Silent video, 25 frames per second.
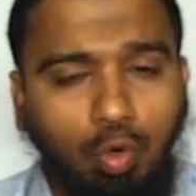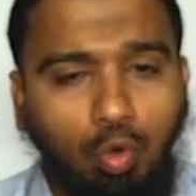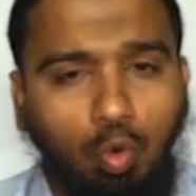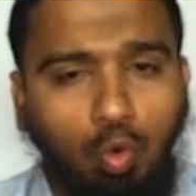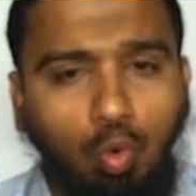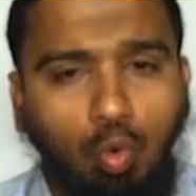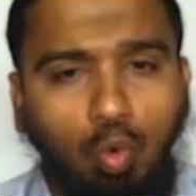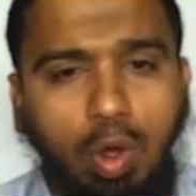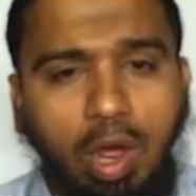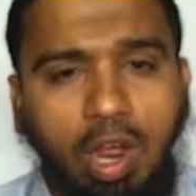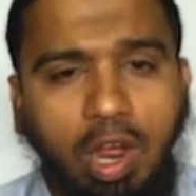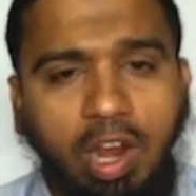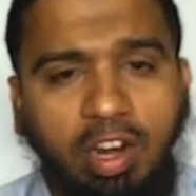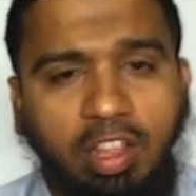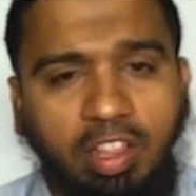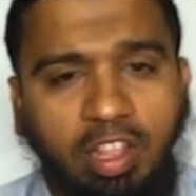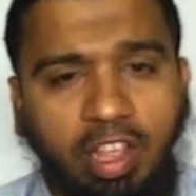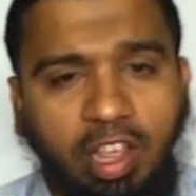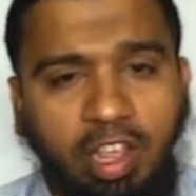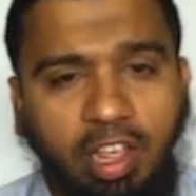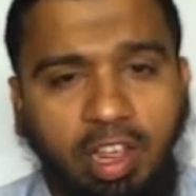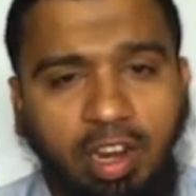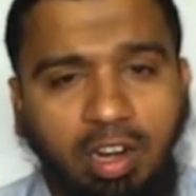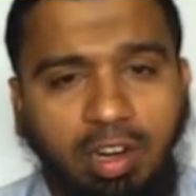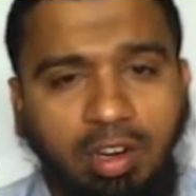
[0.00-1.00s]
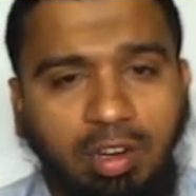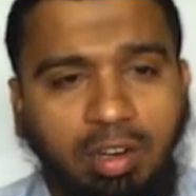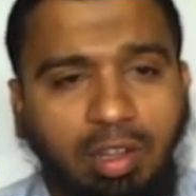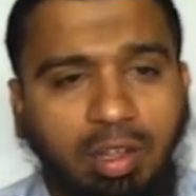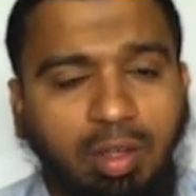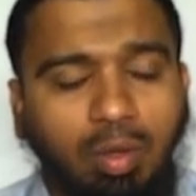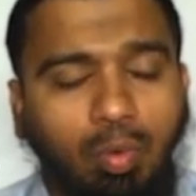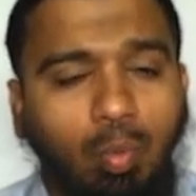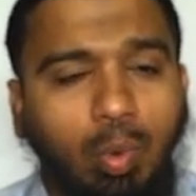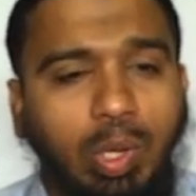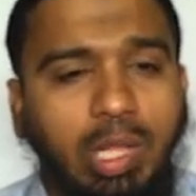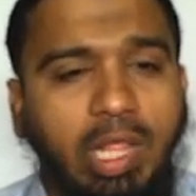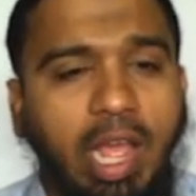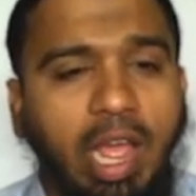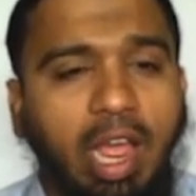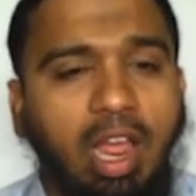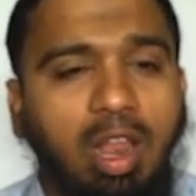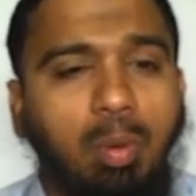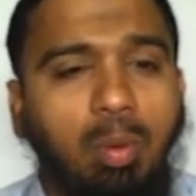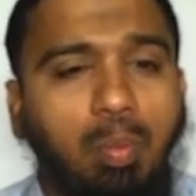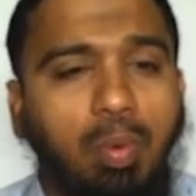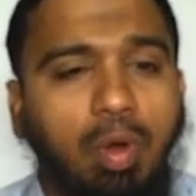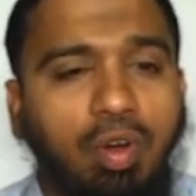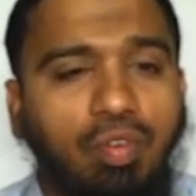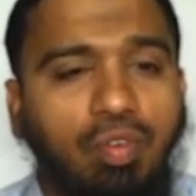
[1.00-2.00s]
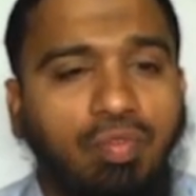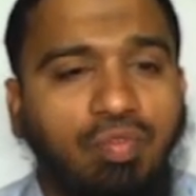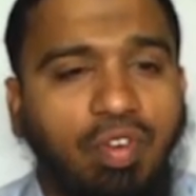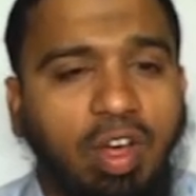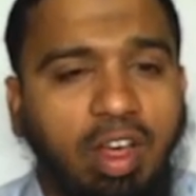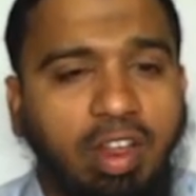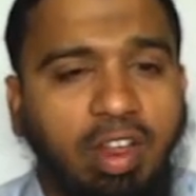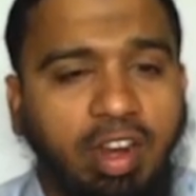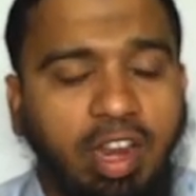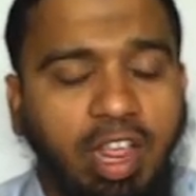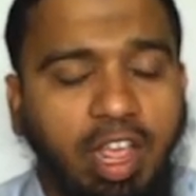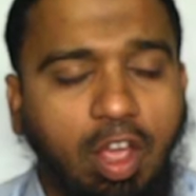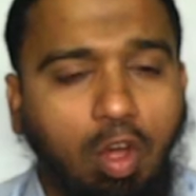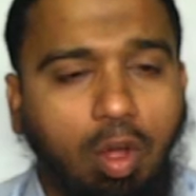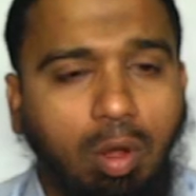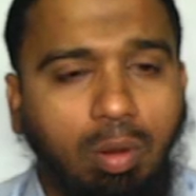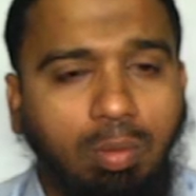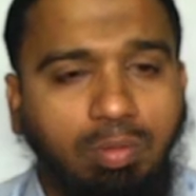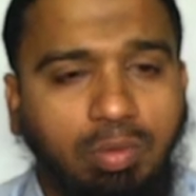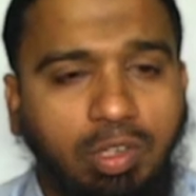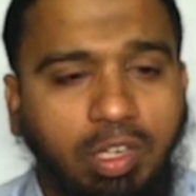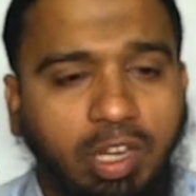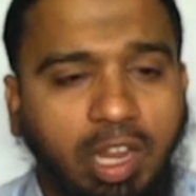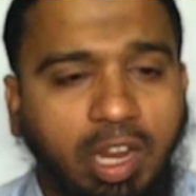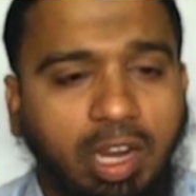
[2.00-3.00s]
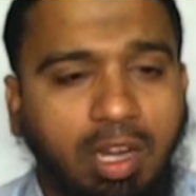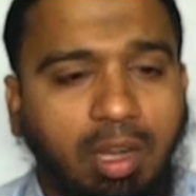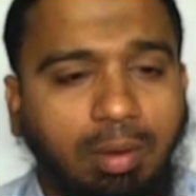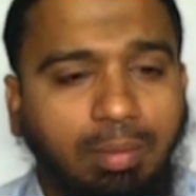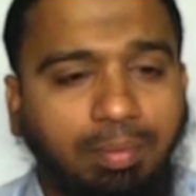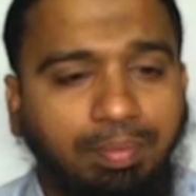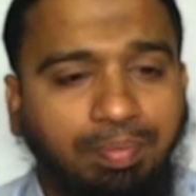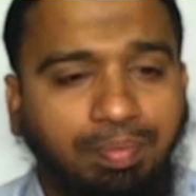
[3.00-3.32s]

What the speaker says: two are there. With the help of array object,